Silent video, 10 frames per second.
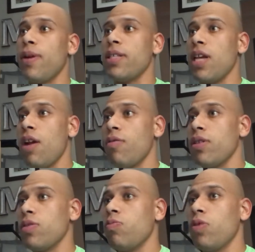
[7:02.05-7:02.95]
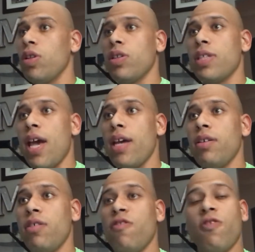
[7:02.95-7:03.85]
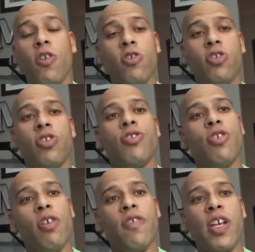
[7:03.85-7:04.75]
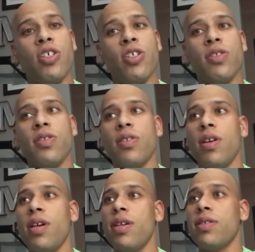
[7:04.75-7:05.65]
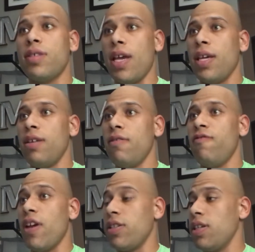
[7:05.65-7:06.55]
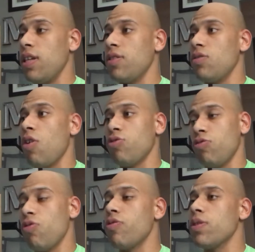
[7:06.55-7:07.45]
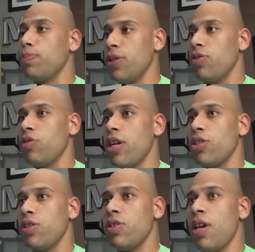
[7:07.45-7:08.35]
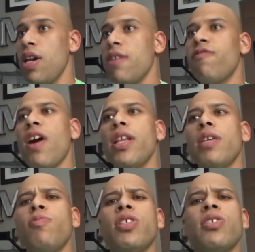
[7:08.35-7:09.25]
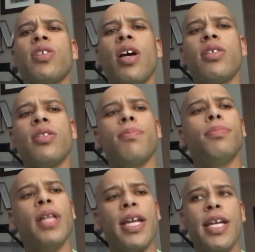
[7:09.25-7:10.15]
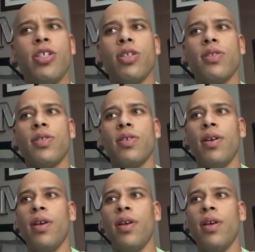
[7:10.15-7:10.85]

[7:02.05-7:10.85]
by terrorists. We looked at first, nerve agents, second, vesicants, also known as blister agents, and finally, we discussed blood agents.